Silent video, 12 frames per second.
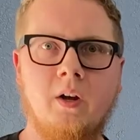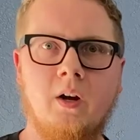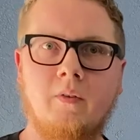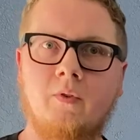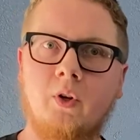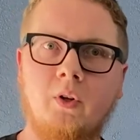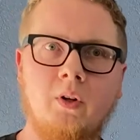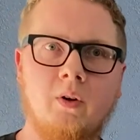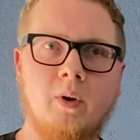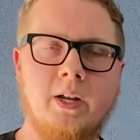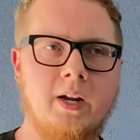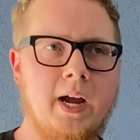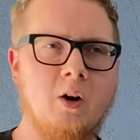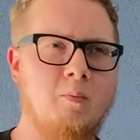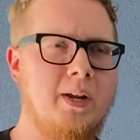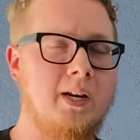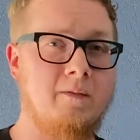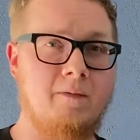of Clue. And I don't
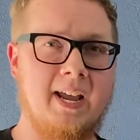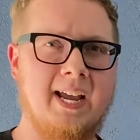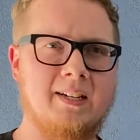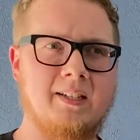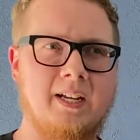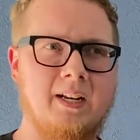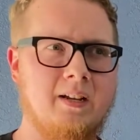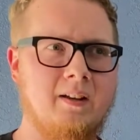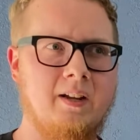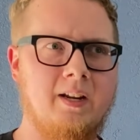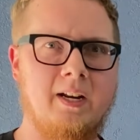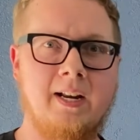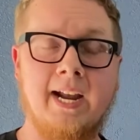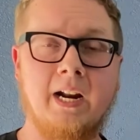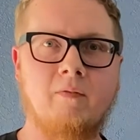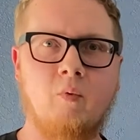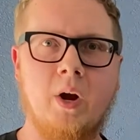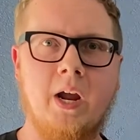mean advanced in a
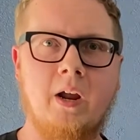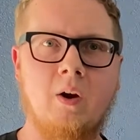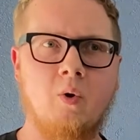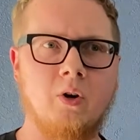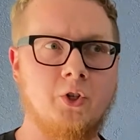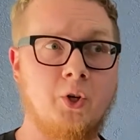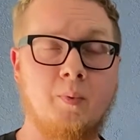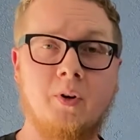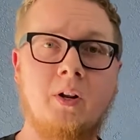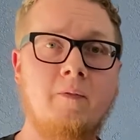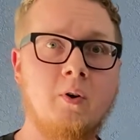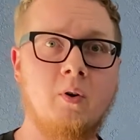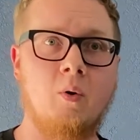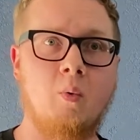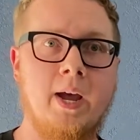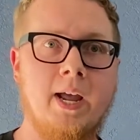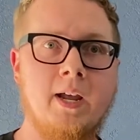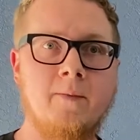negative way or a super difficult
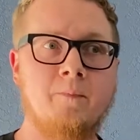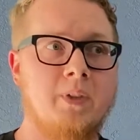way.